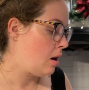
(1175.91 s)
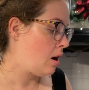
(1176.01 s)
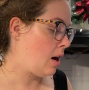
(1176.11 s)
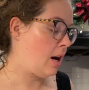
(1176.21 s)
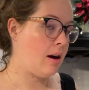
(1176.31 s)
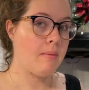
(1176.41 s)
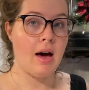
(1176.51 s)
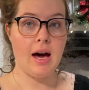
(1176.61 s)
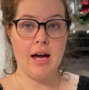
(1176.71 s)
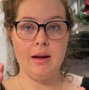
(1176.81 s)

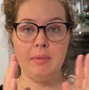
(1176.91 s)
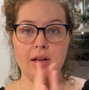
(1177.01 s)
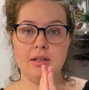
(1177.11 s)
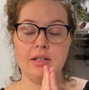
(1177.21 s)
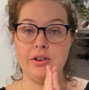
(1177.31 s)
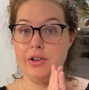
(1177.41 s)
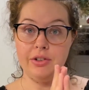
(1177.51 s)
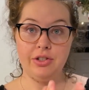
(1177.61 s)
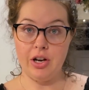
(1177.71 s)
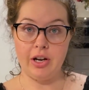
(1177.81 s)
I am a cereal
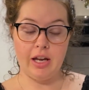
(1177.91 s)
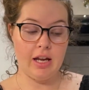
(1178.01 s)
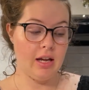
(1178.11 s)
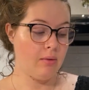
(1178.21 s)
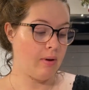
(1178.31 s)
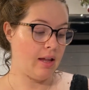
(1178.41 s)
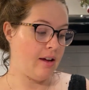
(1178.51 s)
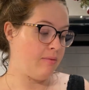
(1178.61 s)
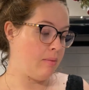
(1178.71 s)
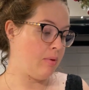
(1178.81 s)
junkie while
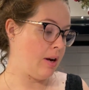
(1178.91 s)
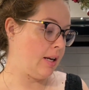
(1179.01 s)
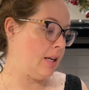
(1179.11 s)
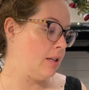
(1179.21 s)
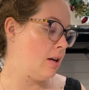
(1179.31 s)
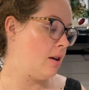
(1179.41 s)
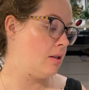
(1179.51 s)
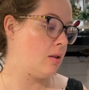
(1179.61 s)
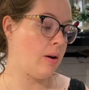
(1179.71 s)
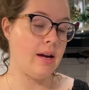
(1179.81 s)
I've been pregnant,
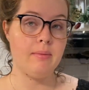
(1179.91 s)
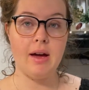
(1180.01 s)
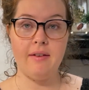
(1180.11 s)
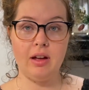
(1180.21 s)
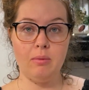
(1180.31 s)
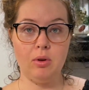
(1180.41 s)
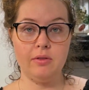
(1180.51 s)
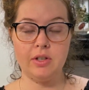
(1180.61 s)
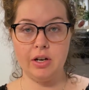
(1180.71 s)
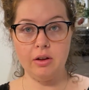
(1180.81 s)
so I'm having a bowl of
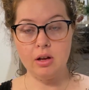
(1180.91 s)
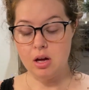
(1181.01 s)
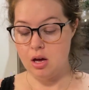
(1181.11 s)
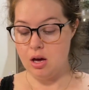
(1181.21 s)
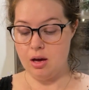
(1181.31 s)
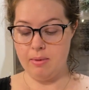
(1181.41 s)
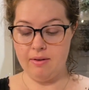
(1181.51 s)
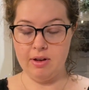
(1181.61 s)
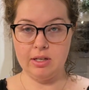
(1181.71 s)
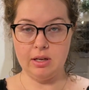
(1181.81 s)
cereal. I'm
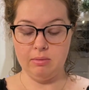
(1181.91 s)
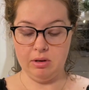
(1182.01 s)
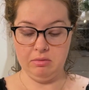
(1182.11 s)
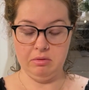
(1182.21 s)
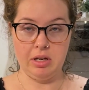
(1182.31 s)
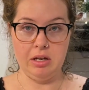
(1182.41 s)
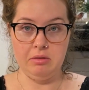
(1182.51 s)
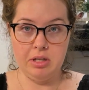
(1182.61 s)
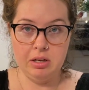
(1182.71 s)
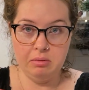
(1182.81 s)
having some, can you
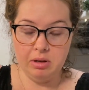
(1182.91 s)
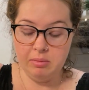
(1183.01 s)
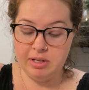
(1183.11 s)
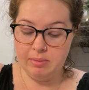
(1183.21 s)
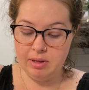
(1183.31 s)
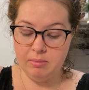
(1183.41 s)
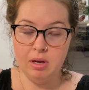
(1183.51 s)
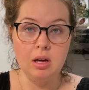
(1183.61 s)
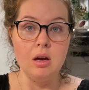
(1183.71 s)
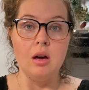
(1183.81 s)
see without me tipping them?
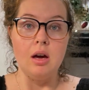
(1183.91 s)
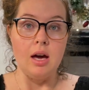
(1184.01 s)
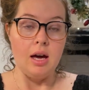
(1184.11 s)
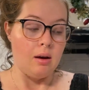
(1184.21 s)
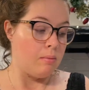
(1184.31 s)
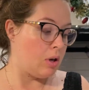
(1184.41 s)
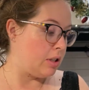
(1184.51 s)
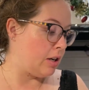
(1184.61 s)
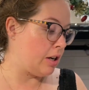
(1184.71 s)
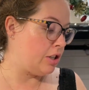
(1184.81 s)

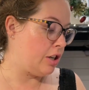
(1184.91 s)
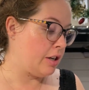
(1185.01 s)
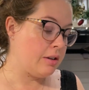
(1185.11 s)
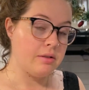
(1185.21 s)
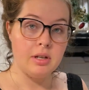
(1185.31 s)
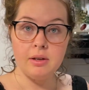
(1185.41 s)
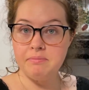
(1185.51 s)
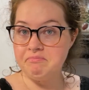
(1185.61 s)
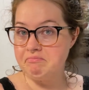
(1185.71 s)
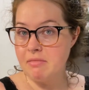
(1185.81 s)
Multigrain Cheerios.
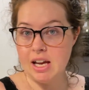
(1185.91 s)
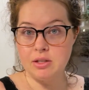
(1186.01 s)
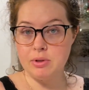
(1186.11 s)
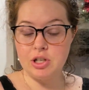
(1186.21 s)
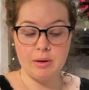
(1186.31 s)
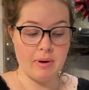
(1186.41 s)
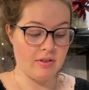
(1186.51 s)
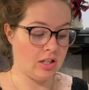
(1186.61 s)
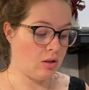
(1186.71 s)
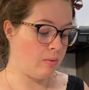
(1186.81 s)
I switch it up every
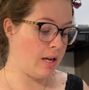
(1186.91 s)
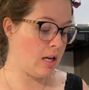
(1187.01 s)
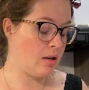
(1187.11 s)
single week.